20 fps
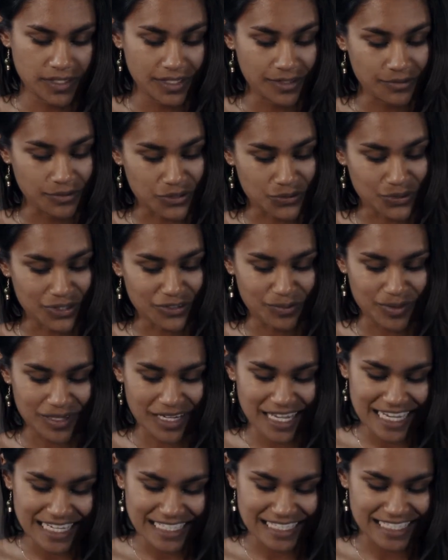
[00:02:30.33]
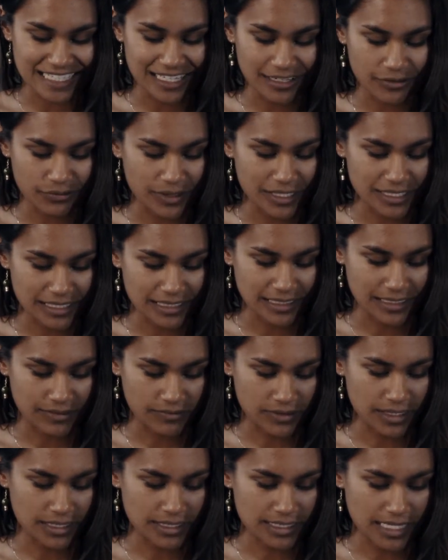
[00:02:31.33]
which would have been easier if we didn't live
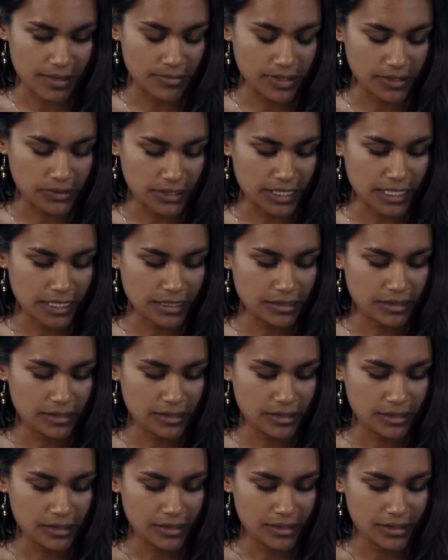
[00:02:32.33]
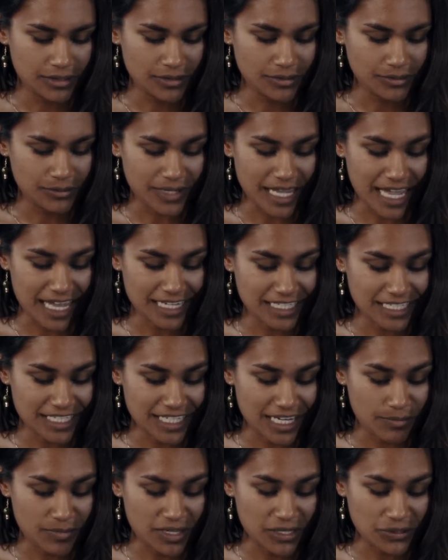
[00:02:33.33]
in the same building. We had to
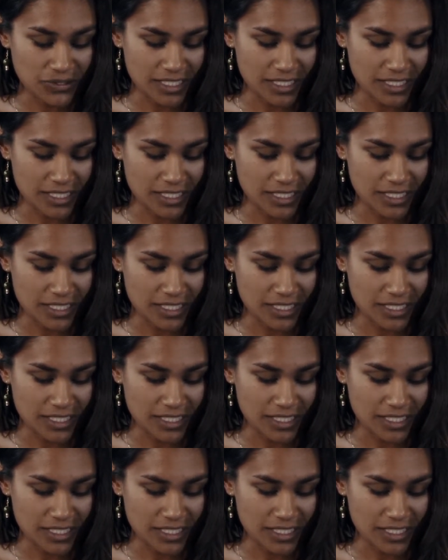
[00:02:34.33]
share meals